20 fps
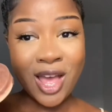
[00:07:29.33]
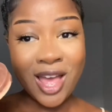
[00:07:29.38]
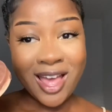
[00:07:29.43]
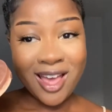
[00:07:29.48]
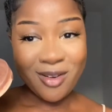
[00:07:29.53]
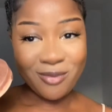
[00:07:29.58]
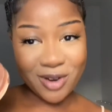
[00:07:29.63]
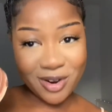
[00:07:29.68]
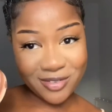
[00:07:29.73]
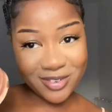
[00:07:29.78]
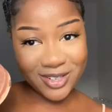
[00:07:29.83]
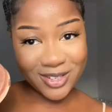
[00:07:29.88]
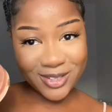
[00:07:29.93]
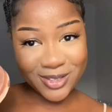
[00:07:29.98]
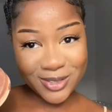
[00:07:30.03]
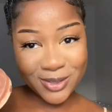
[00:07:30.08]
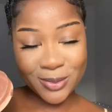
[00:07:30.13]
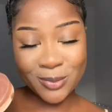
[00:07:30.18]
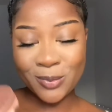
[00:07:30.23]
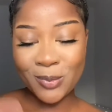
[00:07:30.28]

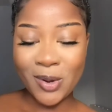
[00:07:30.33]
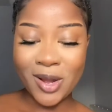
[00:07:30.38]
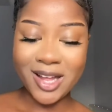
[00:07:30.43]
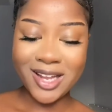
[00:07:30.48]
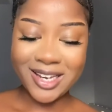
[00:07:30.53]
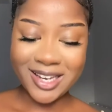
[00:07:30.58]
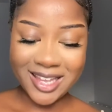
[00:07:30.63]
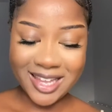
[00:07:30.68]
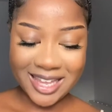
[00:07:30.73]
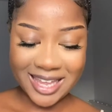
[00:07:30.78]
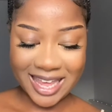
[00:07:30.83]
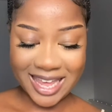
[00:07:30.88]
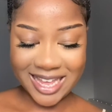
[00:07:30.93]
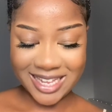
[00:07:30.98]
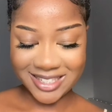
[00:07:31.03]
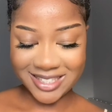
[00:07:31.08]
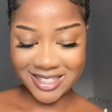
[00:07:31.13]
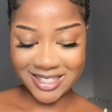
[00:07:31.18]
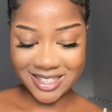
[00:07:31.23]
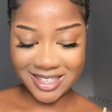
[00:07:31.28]
Revolution one,
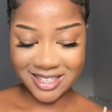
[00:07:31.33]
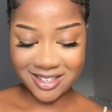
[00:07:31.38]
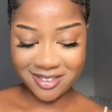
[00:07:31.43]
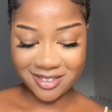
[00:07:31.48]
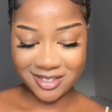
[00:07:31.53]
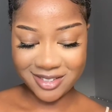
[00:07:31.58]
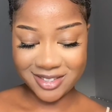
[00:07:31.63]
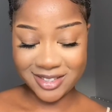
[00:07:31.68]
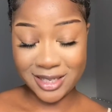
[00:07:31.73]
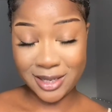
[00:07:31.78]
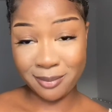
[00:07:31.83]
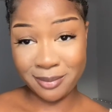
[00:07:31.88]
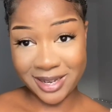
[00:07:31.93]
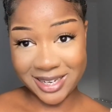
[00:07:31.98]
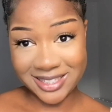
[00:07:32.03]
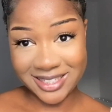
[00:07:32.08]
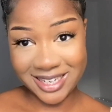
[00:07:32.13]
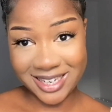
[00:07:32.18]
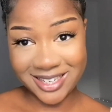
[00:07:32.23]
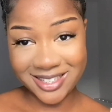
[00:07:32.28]
it's seen better
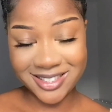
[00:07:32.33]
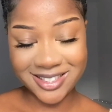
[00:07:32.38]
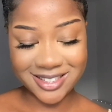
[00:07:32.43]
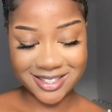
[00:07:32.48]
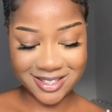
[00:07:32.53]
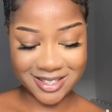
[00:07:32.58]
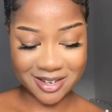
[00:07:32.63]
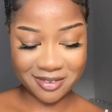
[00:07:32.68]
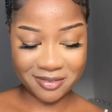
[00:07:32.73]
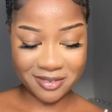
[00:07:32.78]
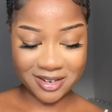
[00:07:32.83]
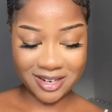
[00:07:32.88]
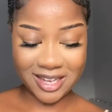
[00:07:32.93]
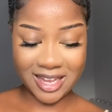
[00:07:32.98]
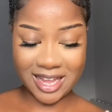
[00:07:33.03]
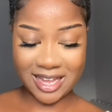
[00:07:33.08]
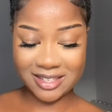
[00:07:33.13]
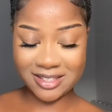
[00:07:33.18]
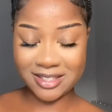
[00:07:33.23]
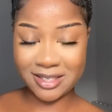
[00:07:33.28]
days, it definitely
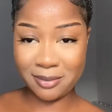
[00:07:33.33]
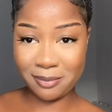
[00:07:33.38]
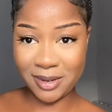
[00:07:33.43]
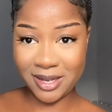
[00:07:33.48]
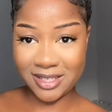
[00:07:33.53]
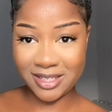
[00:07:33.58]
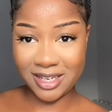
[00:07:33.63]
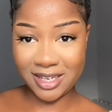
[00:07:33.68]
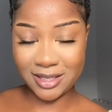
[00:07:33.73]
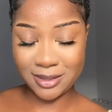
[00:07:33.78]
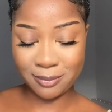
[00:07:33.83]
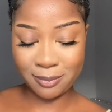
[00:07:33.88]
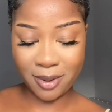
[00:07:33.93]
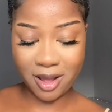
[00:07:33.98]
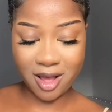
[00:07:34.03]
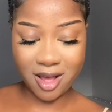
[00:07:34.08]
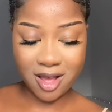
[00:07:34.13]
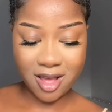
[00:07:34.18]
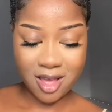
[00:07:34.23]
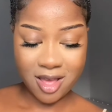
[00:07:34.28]
has seen better days, but
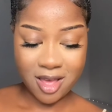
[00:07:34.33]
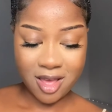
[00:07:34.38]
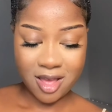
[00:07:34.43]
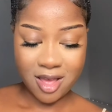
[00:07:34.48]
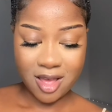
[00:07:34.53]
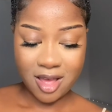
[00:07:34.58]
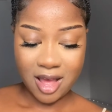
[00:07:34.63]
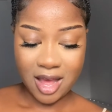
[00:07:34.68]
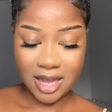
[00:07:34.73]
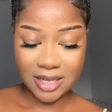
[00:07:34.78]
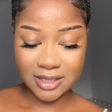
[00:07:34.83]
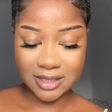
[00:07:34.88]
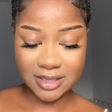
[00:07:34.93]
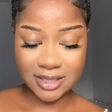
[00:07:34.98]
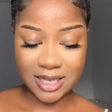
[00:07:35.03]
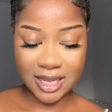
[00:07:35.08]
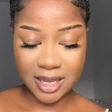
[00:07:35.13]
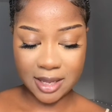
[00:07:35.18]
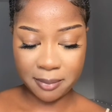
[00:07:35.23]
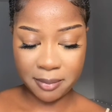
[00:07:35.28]
I just
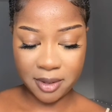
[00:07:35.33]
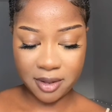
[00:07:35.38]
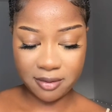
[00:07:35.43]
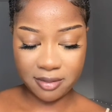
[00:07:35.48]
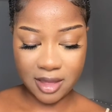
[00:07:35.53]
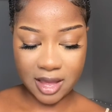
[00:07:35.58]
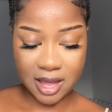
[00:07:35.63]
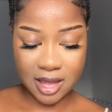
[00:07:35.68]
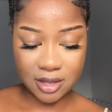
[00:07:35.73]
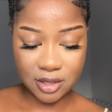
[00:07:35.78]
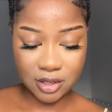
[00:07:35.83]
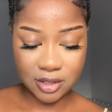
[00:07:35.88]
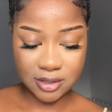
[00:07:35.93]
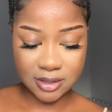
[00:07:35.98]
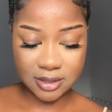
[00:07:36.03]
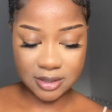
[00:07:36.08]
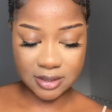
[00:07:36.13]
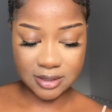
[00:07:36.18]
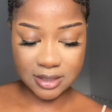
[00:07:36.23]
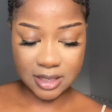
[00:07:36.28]
take a bit of that using the
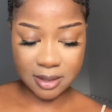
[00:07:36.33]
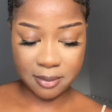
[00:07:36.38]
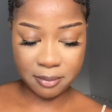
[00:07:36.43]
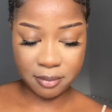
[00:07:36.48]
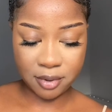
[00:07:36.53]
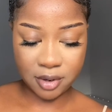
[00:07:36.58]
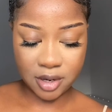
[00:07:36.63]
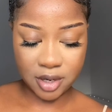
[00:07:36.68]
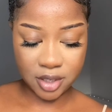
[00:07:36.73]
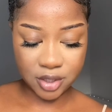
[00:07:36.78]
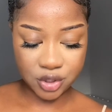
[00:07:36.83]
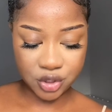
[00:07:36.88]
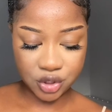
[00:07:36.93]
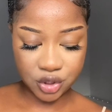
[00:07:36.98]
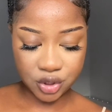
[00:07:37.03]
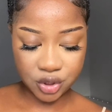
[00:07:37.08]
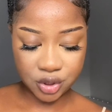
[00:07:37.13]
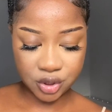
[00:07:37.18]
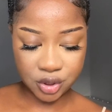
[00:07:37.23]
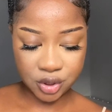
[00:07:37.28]
same brush,
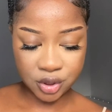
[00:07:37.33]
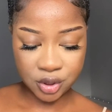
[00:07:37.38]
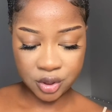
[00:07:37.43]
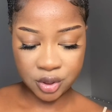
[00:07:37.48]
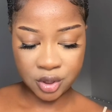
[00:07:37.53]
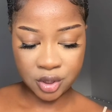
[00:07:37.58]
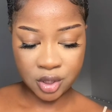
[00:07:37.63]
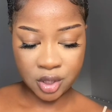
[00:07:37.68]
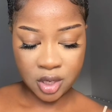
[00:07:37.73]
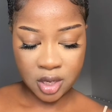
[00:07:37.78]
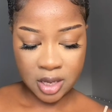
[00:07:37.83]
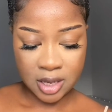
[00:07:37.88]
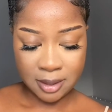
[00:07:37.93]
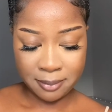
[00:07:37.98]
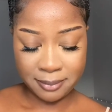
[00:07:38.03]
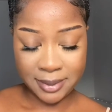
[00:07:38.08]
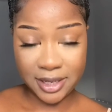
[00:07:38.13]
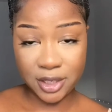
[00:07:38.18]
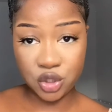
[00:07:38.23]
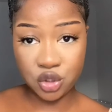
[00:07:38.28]

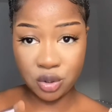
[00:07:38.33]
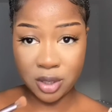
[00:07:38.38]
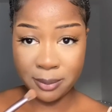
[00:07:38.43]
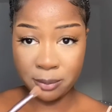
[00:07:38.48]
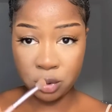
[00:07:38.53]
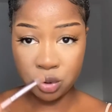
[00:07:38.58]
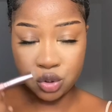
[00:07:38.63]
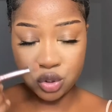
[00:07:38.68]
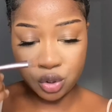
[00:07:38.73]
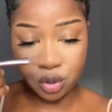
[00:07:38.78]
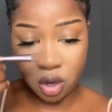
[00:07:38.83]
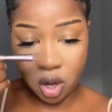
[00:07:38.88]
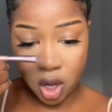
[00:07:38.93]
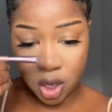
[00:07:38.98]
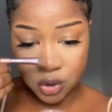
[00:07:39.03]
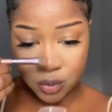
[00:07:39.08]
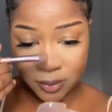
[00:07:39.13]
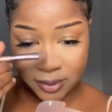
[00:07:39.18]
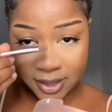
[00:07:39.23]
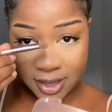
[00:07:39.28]
making sure I'm not too harsh
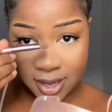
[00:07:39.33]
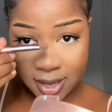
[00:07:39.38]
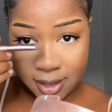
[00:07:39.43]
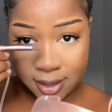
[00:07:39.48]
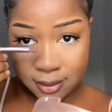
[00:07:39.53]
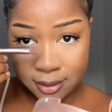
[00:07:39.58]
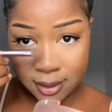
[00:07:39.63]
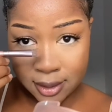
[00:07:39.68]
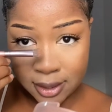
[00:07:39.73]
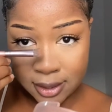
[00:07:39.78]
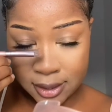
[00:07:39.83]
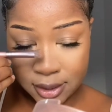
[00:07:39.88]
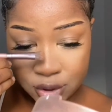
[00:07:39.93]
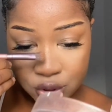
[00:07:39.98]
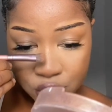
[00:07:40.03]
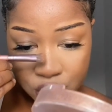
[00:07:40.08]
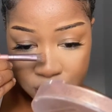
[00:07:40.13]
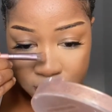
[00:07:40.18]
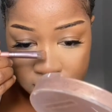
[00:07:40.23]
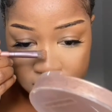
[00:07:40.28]
with it, and then I literally
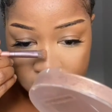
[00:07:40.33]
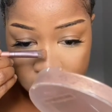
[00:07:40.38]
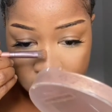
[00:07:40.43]
just